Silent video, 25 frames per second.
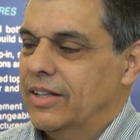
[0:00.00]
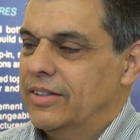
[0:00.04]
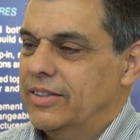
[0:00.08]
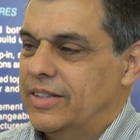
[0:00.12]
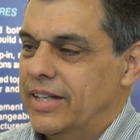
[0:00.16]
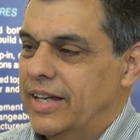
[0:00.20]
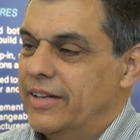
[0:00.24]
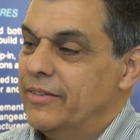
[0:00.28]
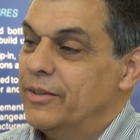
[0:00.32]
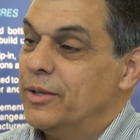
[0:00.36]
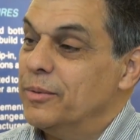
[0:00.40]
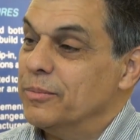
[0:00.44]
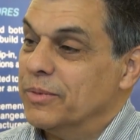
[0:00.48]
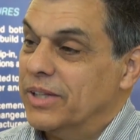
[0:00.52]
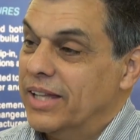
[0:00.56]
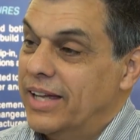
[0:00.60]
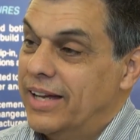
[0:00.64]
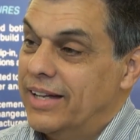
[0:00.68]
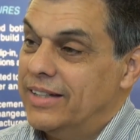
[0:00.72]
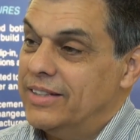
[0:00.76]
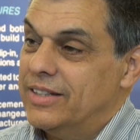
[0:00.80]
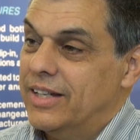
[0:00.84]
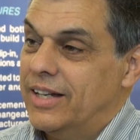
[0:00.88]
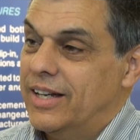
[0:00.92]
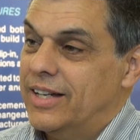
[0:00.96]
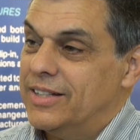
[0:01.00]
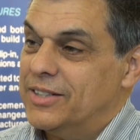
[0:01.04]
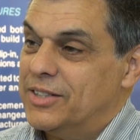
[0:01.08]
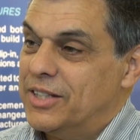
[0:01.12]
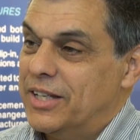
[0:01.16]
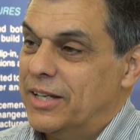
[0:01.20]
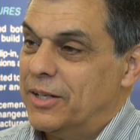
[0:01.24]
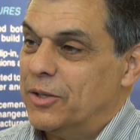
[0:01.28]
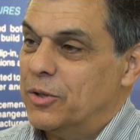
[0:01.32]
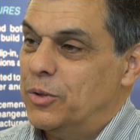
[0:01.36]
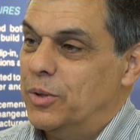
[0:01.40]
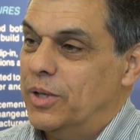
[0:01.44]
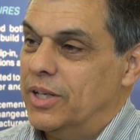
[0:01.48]
David, I'm glad you asked
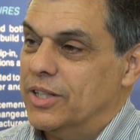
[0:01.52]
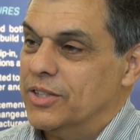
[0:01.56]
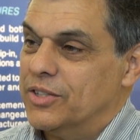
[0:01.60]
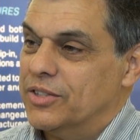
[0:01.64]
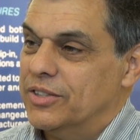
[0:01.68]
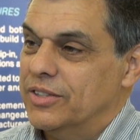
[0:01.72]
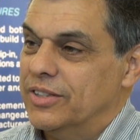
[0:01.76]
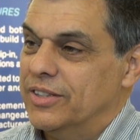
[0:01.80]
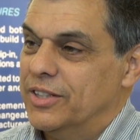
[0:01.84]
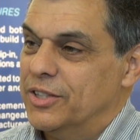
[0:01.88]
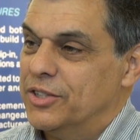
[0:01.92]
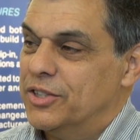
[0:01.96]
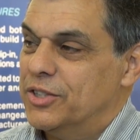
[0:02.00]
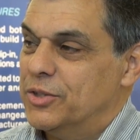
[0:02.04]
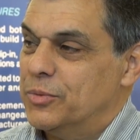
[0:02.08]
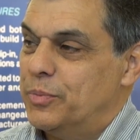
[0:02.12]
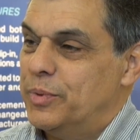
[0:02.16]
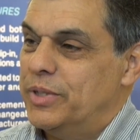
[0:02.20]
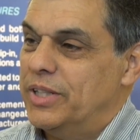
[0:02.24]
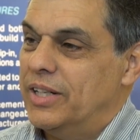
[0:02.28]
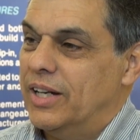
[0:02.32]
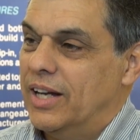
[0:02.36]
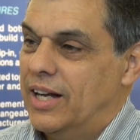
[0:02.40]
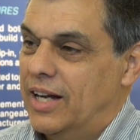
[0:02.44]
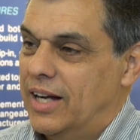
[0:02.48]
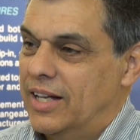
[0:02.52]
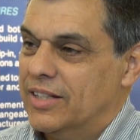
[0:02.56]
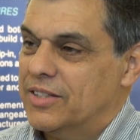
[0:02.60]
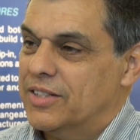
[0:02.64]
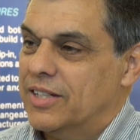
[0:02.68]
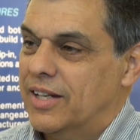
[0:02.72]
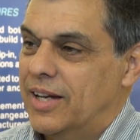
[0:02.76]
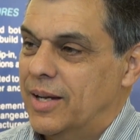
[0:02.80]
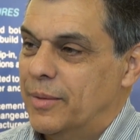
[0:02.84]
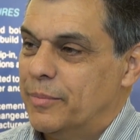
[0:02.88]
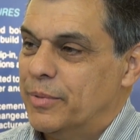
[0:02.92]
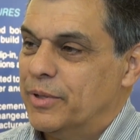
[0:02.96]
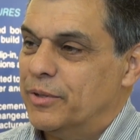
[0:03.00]
that question. This has been a hot
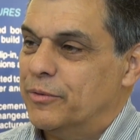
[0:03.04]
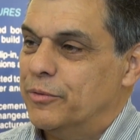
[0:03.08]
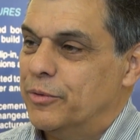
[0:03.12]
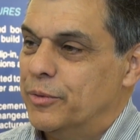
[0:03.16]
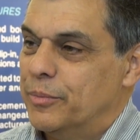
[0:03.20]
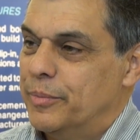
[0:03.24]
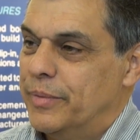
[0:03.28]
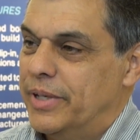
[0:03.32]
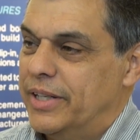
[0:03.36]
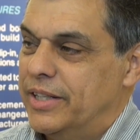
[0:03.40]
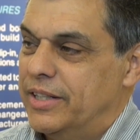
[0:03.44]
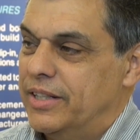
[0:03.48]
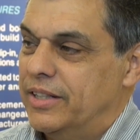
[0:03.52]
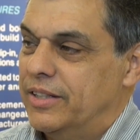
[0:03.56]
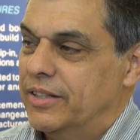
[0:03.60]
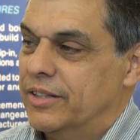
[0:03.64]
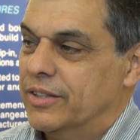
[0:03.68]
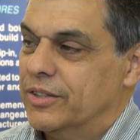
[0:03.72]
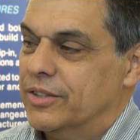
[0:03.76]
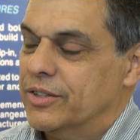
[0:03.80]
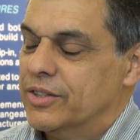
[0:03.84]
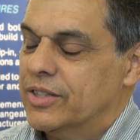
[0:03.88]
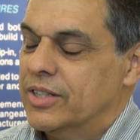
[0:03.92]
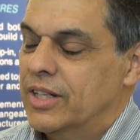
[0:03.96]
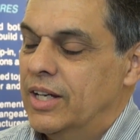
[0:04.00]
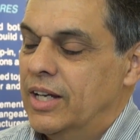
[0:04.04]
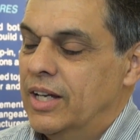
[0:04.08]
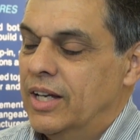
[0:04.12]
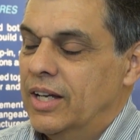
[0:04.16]
topic for many years.